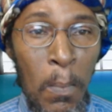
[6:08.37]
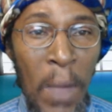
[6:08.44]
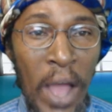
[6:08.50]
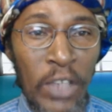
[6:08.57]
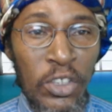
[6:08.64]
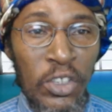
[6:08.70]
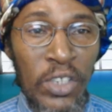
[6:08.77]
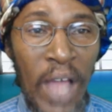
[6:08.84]

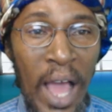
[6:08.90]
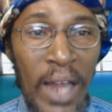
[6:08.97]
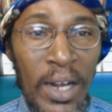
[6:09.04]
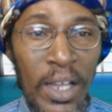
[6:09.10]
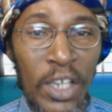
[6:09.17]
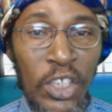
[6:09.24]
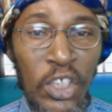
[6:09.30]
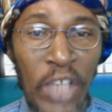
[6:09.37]

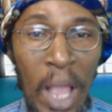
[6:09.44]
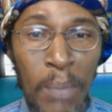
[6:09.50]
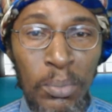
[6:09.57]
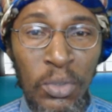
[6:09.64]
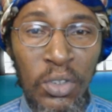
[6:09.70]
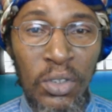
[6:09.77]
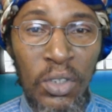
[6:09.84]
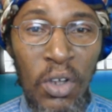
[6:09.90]
Majdal
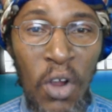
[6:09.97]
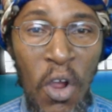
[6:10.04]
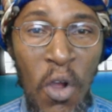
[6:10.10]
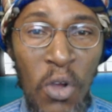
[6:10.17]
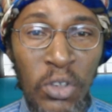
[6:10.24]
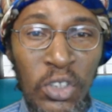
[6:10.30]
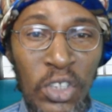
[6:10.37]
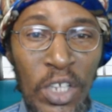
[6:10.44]
Shams,
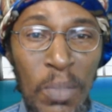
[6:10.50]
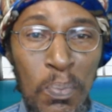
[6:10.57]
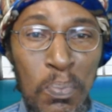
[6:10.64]
urged